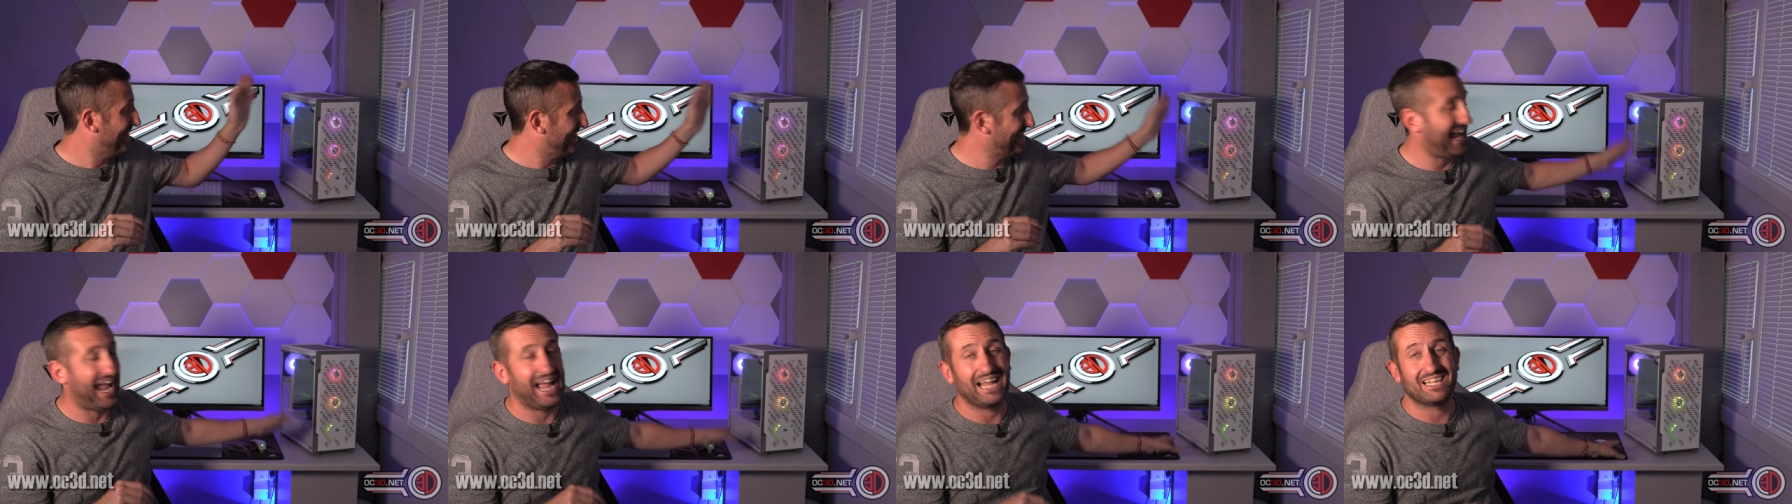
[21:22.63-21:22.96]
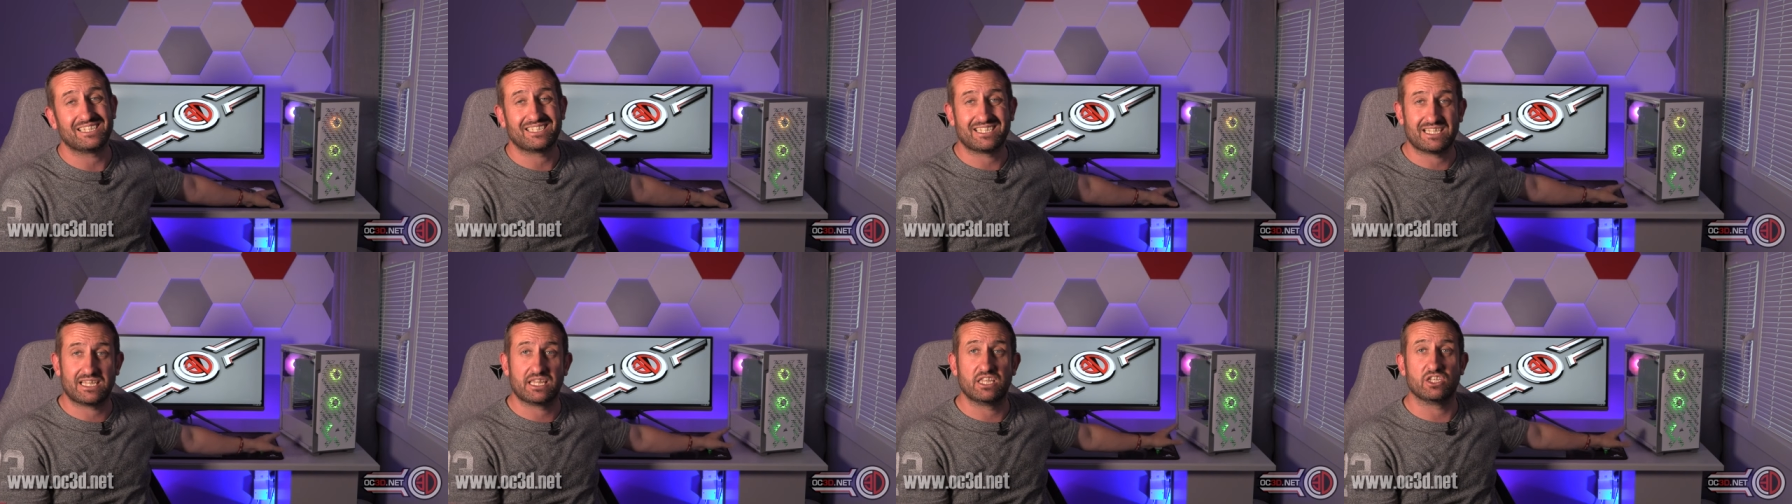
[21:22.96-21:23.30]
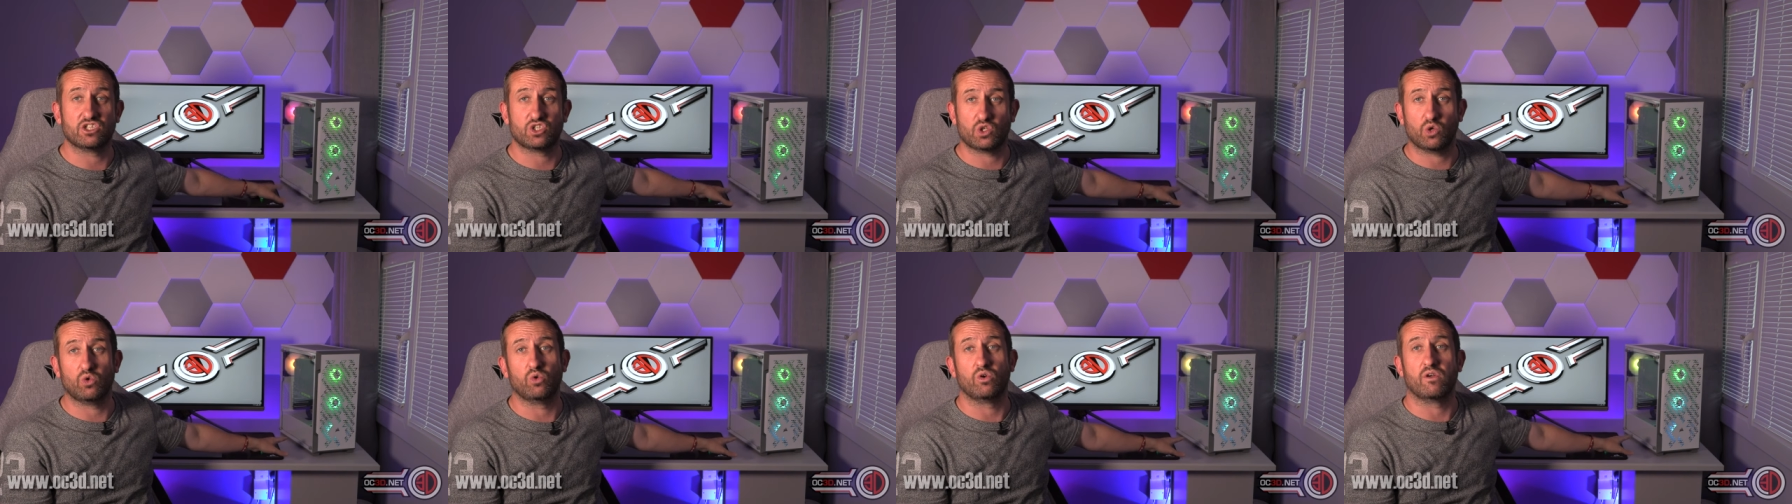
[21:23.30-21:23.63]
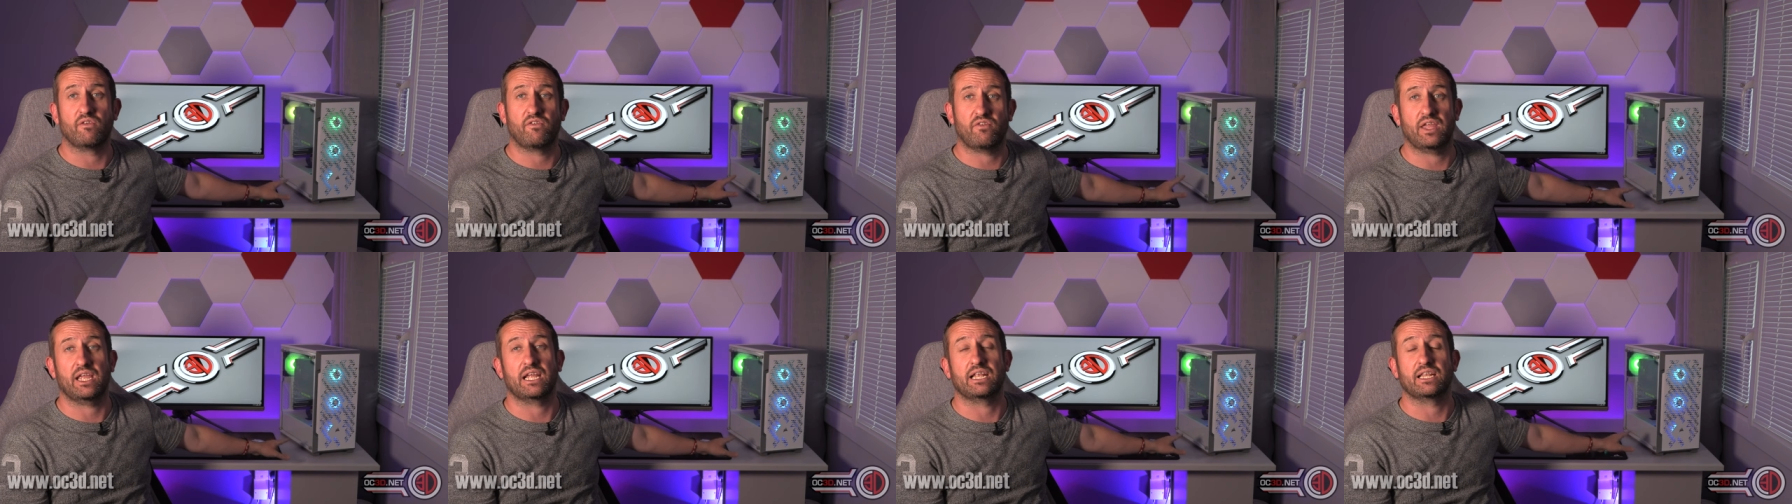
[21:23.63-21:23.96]
that's the sort
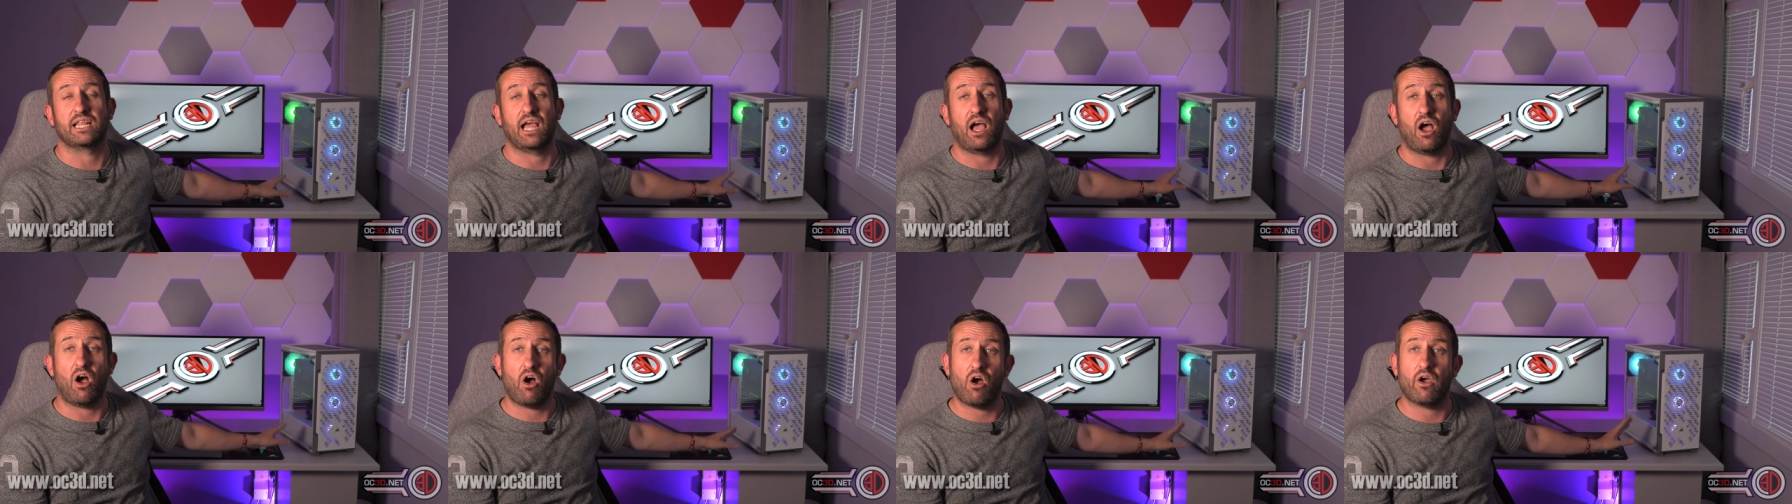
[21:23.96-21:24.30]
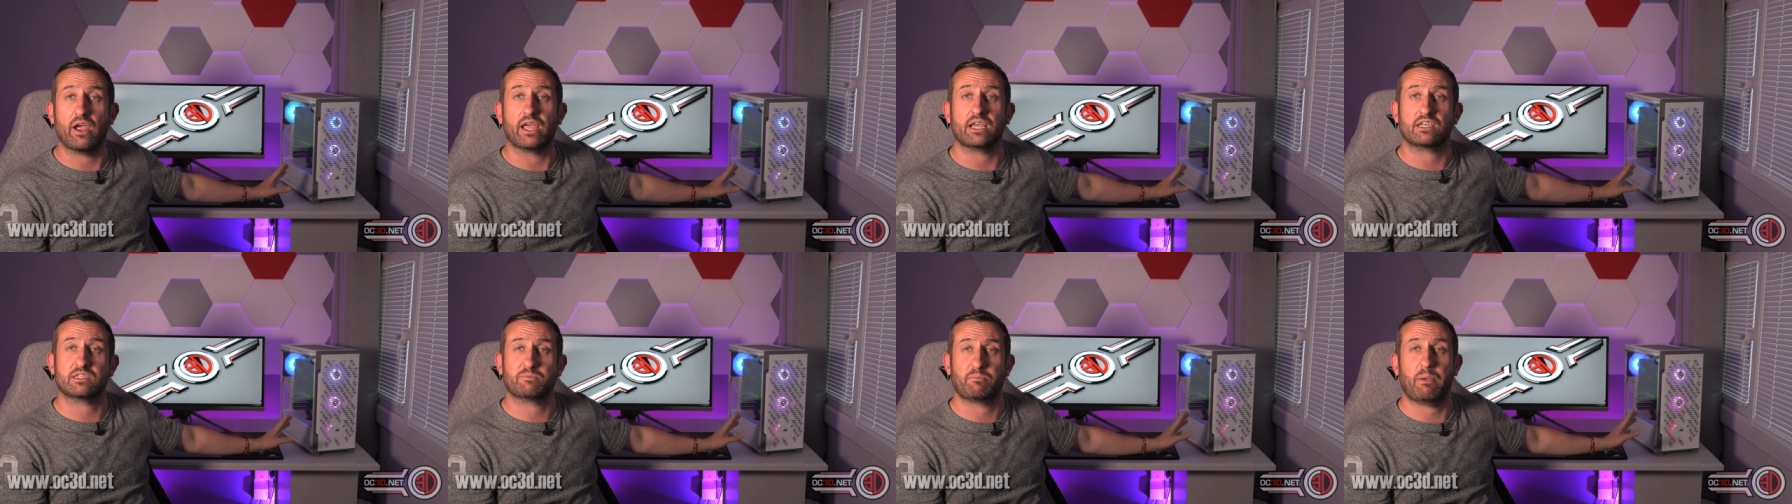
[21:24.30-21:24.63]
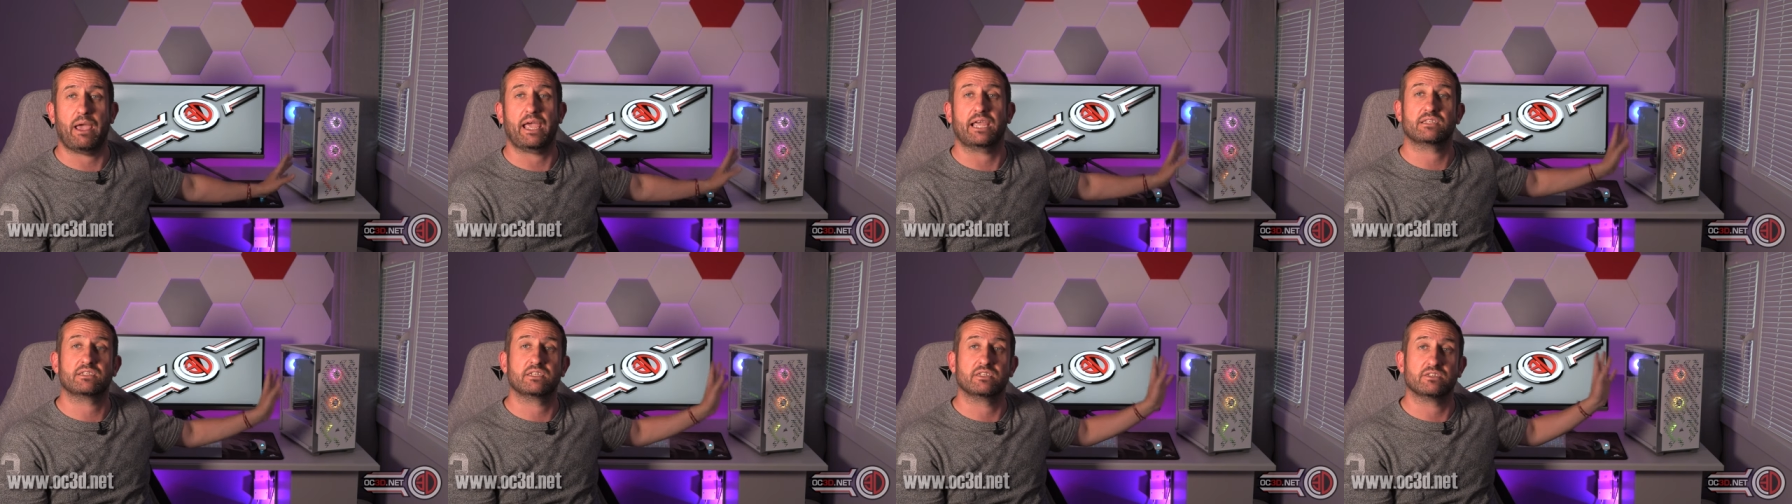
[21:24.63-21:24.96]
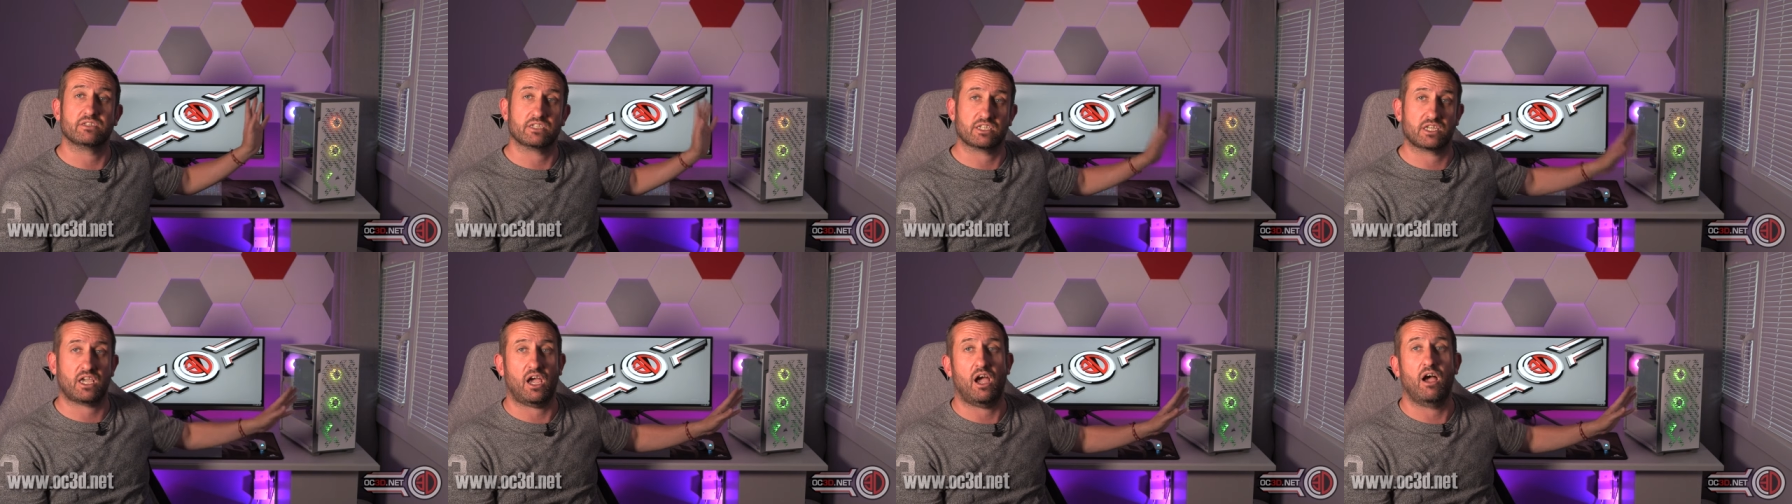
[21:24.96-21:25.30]
of thing that I expect
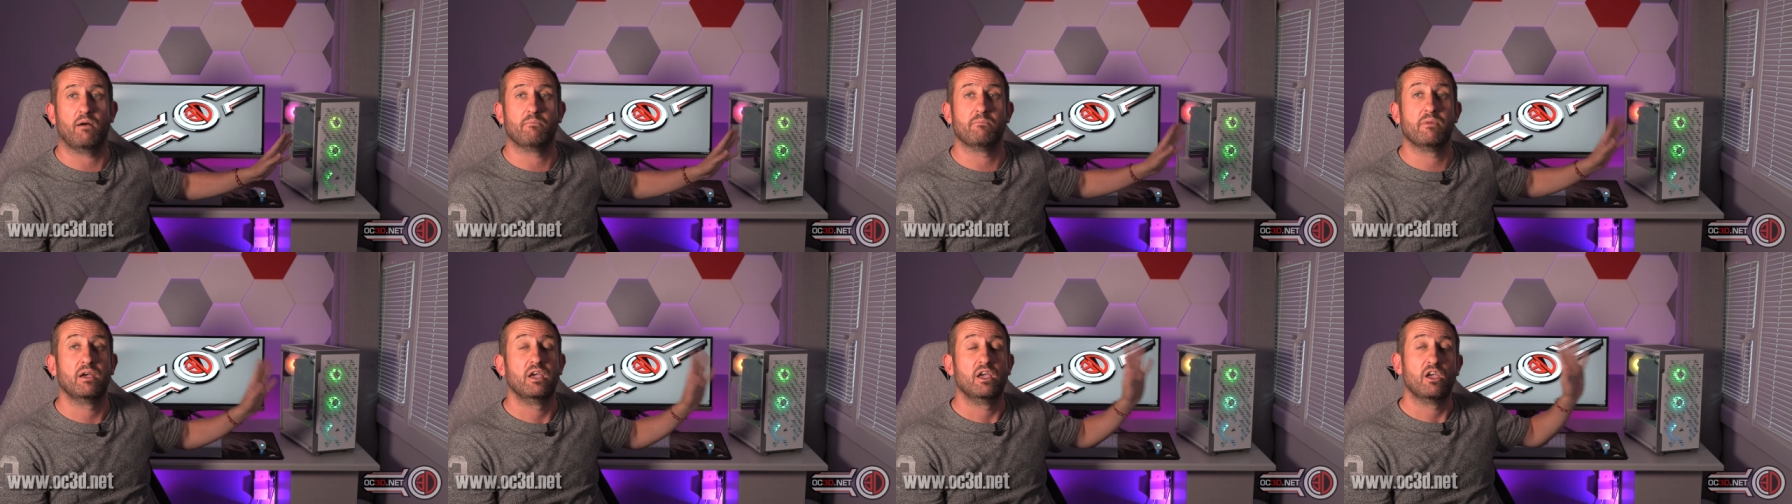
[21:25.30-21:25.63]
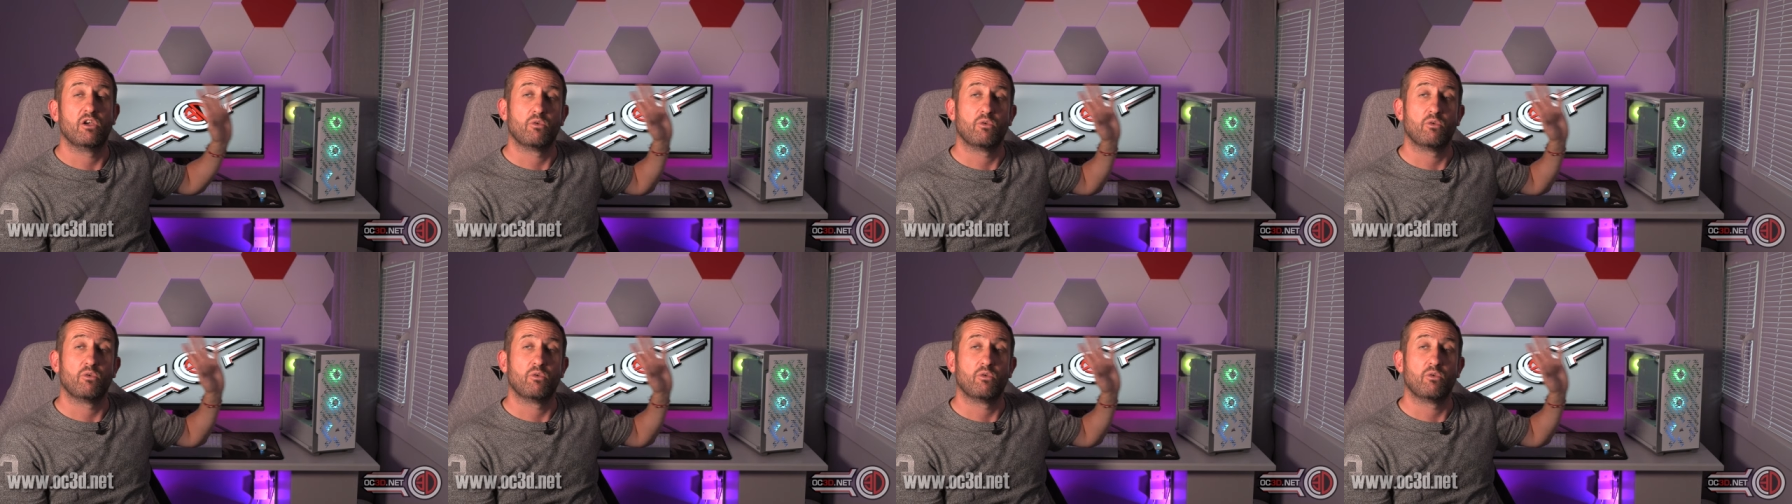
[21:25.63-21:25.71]
to come